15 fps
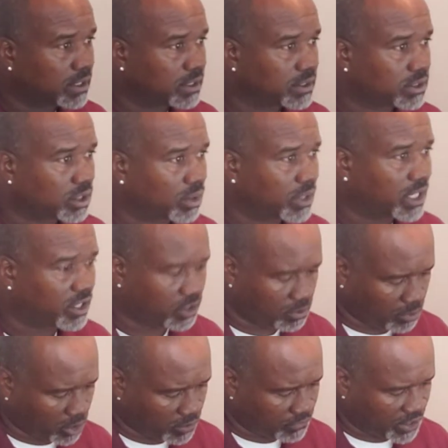So another
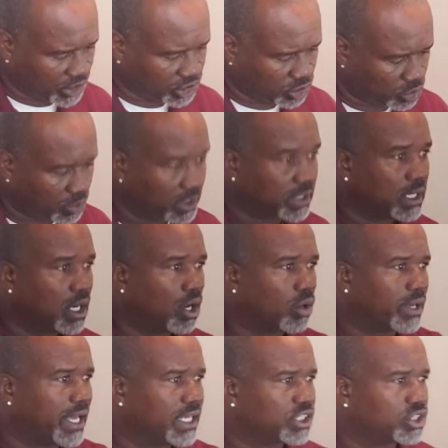motivational one.
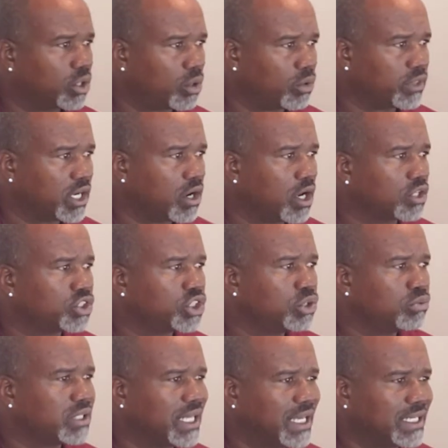Okay, so there are two
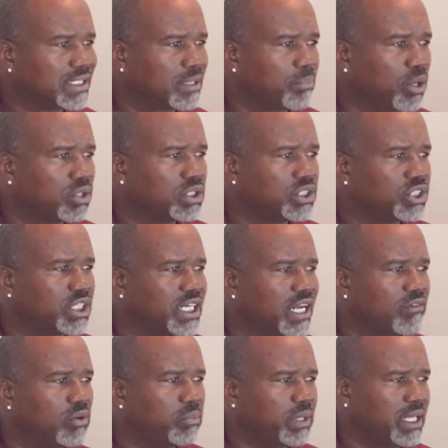things a person should
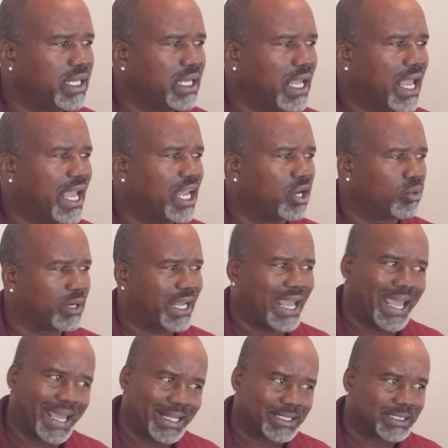never be angry
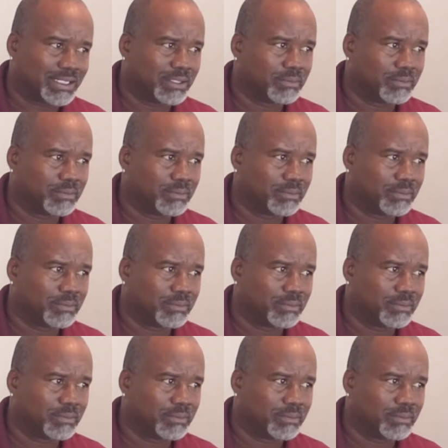at.